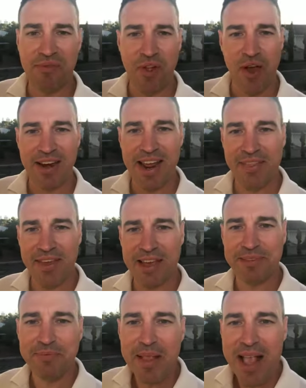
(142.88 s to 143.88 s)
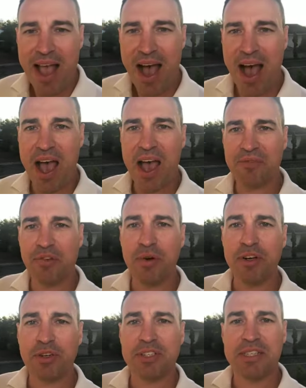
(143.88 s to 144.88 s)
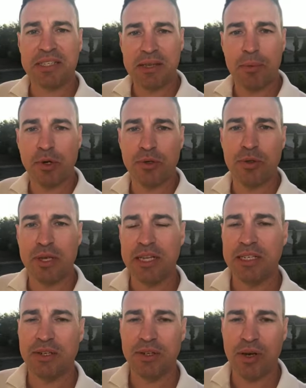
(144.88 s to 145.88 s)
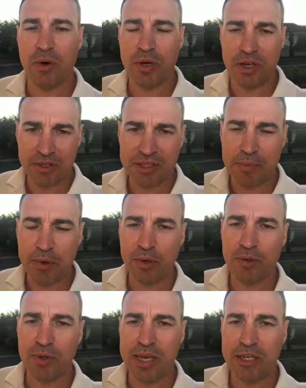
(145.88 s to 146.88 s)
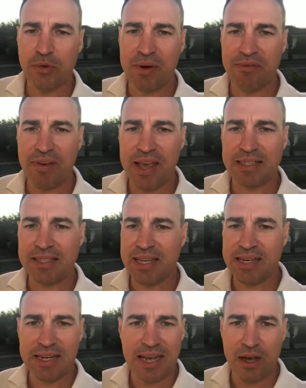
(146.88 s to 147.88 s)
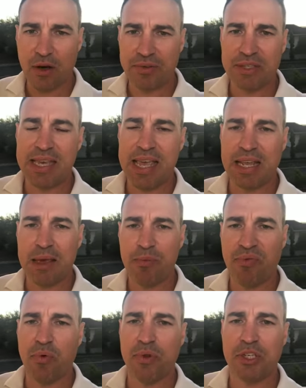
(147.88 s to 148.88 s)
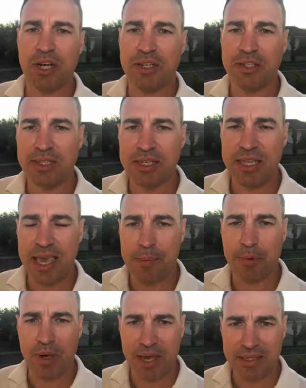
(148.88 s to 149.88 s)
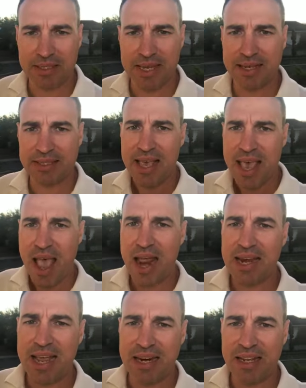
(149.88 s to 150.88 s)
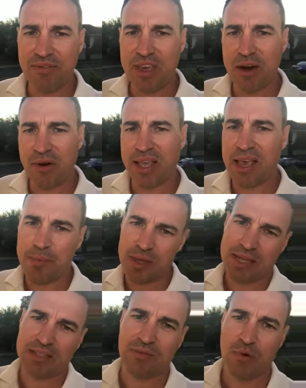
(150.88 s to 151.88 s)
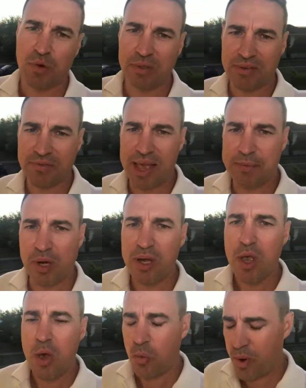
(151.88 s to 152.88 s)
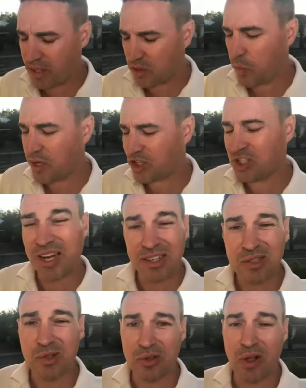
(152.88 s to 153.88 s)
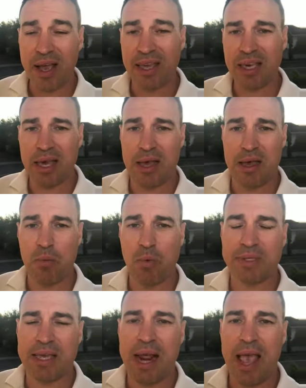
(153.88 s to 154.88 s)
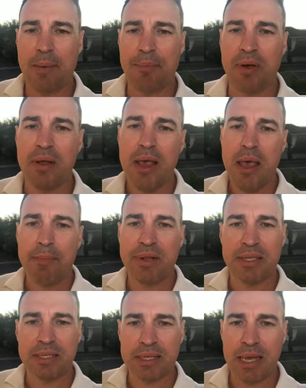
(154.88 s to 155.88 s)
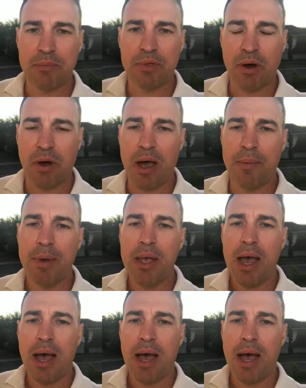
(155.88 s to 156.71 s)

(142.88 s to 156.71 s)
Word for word: I'm flying down there. Uh, if you're interested in someone who's looking to, or you're someone who's looking to invest, then uh, obviously getting in before the changes to the capital gains tax and negative gearing come in. That's of course if Labor wins, which does look like um, what's going to happen, but at the same time,